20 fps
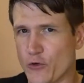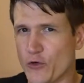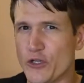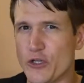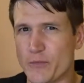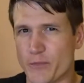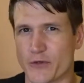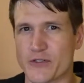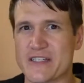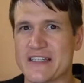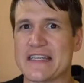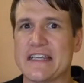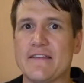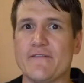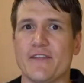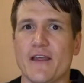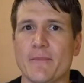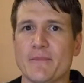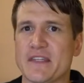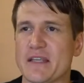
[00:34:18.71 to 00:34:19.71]
who you
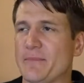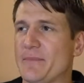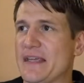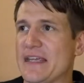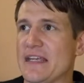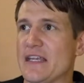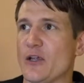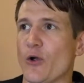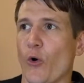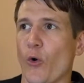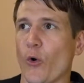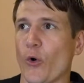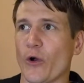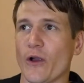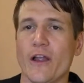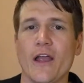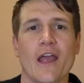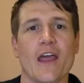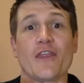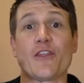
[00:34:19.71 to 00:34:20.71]
perceive them to be
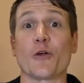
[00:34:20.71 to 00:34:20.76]
or